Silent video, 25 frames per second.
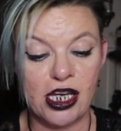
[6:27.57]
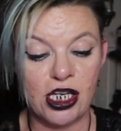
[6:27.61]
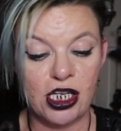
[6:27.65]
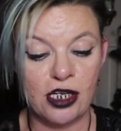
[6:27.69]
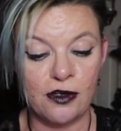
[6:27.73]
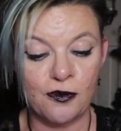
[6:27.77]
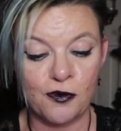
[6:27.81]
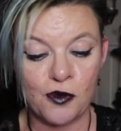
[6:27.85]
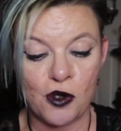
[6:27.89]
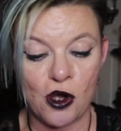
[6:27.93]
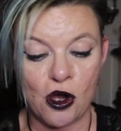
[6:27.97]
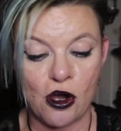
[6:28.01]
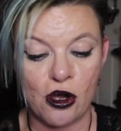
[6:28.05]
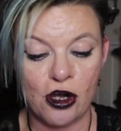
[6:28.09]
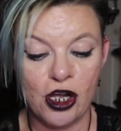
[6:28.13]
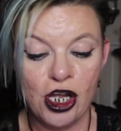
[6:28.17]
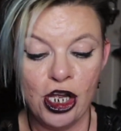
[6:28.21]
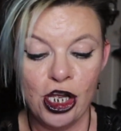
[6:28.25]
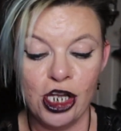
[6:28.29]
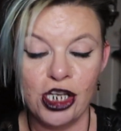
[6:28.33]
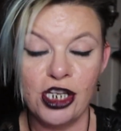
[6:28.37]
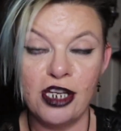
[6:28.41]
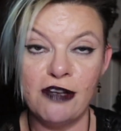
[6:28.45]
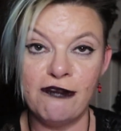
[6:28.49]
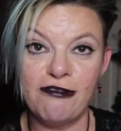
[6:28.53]
You've
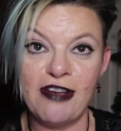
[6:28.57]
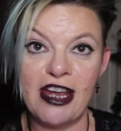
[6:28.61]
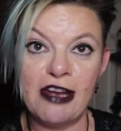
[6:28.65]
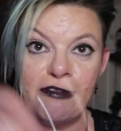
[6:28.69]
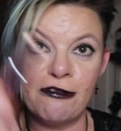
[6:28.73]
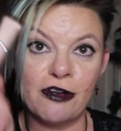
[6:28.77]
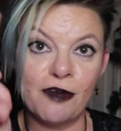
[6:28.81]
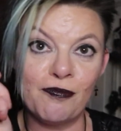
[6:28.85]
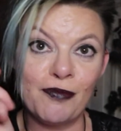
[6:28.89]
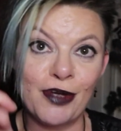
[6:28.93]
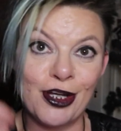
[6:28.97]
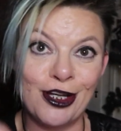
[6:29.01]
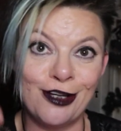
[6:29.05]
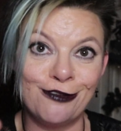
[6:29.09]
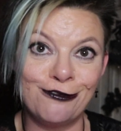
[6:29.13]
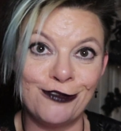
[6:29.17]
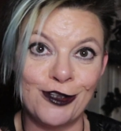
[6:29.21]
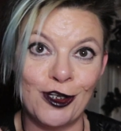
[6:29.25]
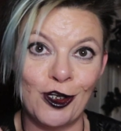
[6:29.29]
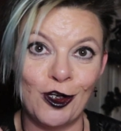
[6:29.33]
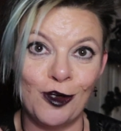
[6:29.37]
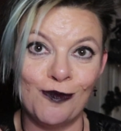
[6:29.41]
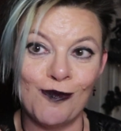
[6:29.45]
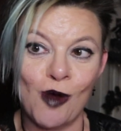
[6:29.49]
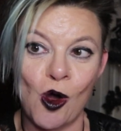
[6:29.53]
got your favourite
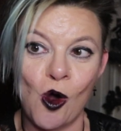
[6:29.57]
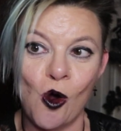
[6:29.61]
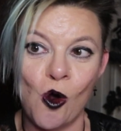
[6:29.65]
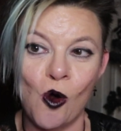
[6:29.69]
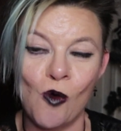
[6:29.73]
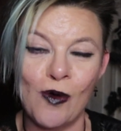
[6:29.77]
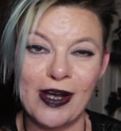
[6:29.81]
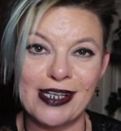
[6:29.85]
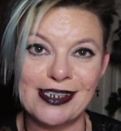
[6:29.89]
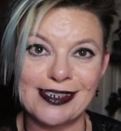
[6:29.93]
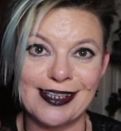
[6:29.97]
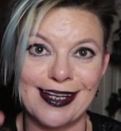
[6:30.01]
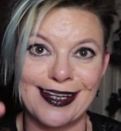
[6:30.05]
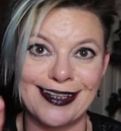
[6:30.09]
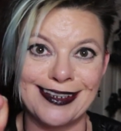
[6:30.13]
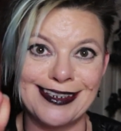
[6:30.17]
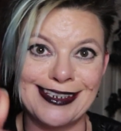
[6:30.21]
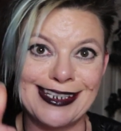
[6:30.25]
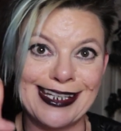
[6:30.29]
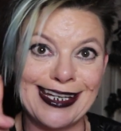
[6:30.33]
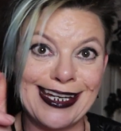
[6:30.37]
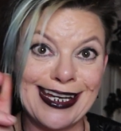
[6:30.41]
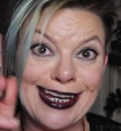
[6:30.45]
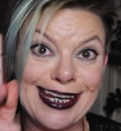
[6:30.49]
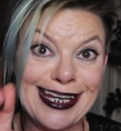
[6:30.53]
perfume always
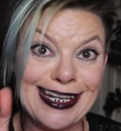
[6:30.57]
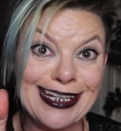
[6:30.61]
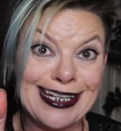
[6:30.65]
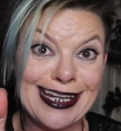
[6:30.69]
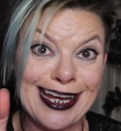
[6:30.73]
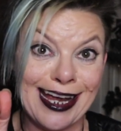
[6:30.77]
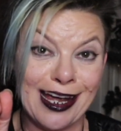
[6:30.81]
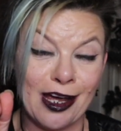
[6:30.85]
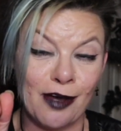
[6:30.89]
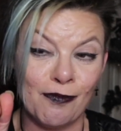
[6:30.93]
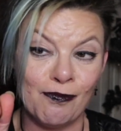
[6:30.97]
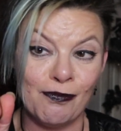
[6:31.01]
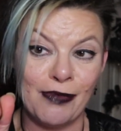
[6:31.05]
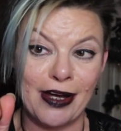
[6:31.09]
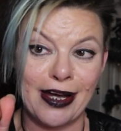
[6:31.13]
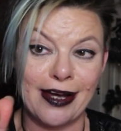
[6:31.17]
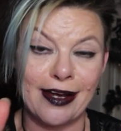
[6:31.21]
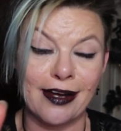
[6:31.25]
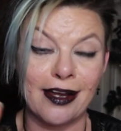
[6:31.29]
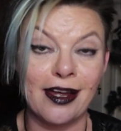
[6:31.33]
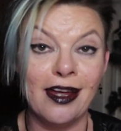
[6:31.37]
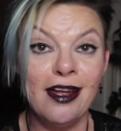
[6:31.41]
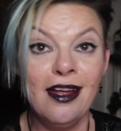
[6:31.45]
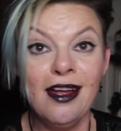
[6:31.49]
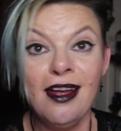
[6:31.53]
handy in your
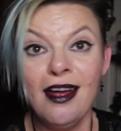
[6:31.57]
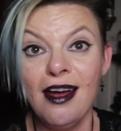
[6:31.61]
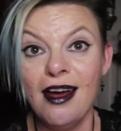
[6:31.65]
handbag